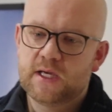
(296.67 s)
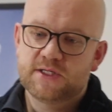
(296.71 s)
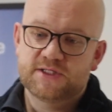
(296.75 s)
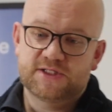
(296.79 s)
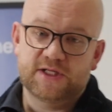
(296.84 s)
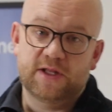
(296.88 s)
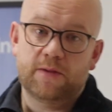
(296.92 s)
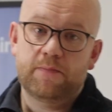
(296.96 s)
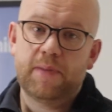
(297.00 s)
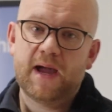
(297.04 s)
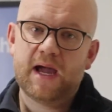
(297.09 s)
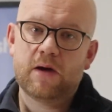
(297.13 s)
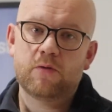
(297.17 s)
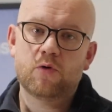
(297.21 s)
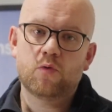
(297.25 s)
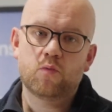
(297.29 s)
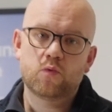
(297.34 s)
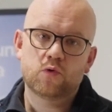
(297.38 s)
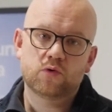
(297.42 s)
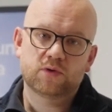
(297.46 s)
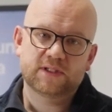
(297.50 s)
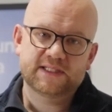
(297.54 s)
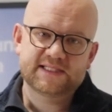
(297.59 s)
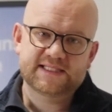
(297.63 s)
So the
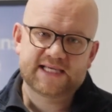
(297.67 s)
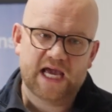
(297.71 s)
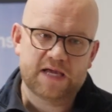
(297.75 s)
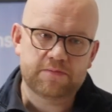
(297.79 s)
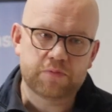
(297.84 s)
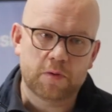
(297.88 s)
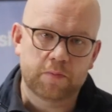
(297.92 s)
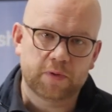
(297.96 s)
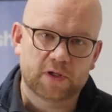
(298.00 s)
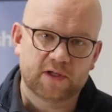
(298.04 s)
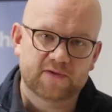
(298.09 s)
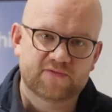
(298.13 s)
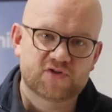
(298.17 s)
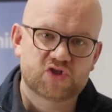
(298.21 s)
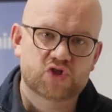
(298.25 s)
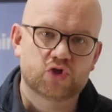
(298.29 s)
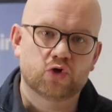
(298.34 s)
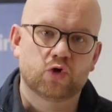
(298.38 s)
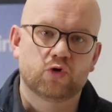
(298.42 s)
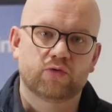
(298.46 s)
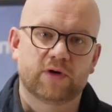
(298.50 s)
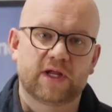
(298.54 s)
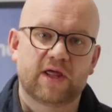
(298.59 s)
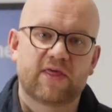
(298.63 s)
Powerwall is capable of
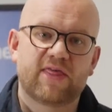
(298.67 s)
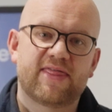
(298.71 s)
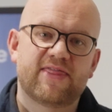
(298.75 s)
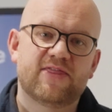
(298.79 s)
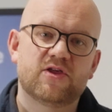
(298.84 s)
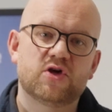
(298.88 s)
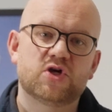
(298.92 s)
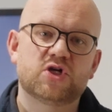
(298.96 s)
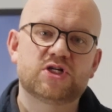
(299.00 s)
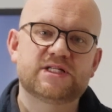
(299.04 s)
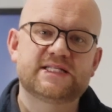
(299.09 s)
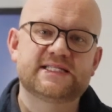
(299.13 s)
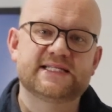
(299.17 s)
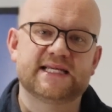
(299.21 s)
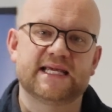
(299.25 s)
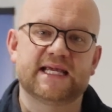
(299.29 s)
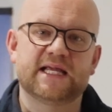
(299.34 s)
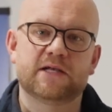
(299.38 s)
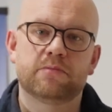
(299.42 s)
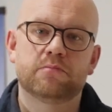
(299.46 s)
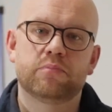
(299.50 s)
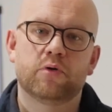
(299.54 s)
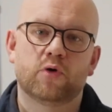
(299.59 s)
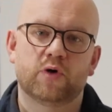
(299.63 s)
storing
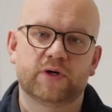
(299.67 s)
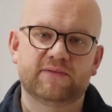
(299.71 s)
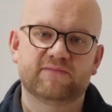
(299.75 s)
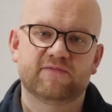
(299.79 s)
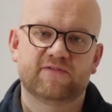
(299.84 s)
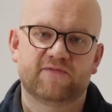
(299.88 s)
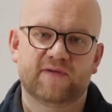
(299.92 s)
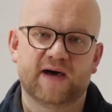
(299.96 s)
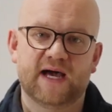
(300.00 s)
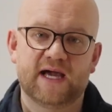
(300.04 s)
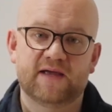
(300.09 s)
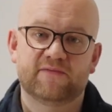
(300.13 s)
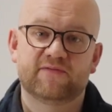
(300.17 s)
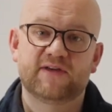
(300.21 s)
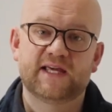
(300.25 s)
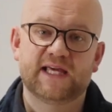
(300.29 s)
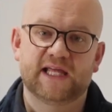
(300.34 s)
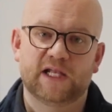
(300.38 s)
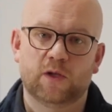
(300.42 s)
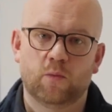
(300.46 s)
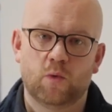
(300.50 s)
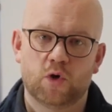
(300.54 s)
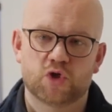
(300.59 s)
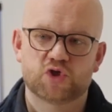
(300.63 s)
13.5
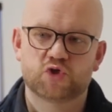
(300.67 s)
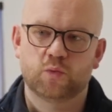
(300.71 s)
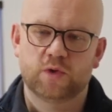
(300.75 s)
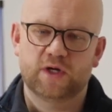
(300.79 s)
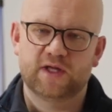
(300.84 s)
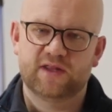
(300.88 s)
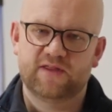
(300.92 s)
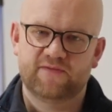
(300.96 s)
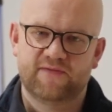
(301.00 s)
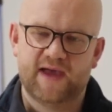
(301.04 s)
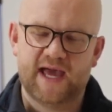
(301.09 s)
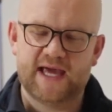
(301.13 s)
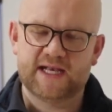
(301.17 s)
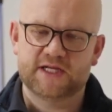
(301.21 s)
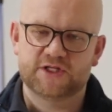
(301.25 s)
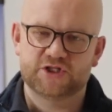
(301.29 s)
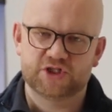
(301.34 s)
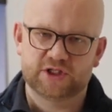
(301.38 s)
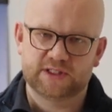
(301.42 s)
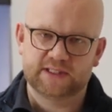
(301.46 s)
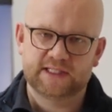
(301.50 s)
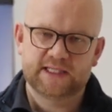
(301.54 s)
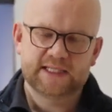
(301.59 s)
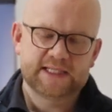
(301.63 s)
kilowatts worth of
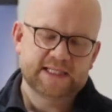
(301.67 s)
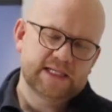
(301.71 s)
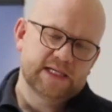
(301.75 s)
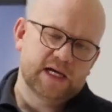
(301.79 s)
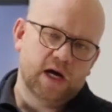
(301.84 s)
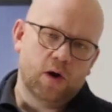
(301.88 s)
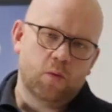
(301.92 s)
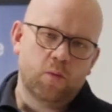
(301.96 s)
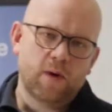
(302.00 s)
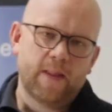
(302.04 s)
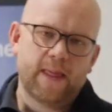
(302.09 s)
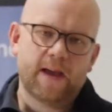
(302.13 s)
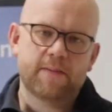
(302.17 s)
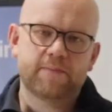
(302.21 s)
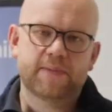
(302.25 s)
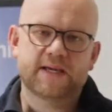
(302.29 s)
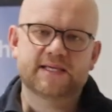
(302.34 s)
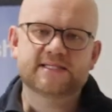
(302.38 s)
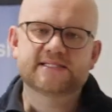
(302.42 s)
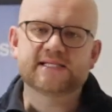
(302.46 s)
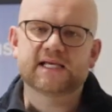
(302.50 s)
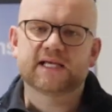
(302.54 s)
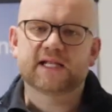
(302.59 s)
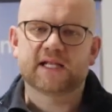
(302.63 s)
energy. And what that
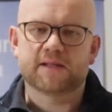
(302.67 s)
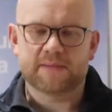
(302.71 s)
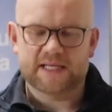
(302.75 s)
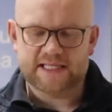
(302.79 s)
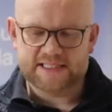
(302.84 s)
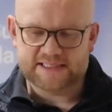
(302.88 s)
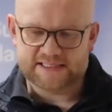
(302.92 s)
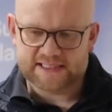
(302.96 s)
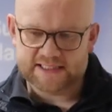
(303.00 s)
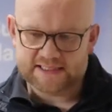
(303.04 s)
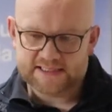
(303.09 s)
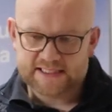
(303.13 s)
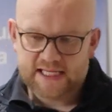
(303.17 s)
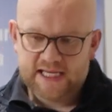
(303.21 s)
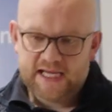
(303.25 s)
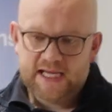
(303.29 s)
basically means is,